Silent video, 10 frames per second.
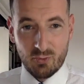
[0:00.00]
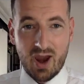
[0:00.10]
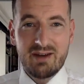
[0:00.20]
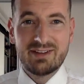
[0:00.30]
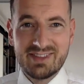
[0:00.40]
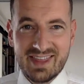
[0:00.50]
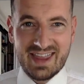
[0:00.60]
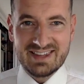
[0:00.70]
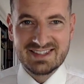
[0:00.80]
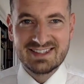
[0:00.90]
wearing
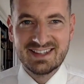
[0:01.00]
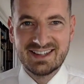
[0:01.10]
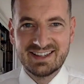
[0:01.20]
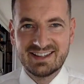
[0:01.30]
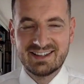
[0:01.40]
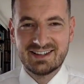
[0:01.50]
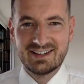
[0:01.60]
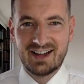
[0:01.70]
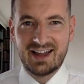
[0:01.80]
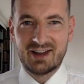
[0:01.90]
this
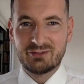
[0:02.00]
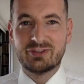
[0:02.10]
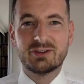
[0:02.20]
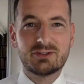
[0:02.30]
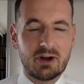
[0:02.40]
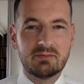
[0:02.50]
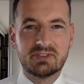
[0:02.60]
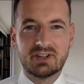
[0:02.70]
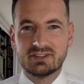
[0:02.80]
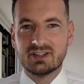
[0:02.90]
and I feel
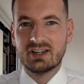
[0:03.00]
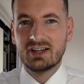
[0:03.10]
confident,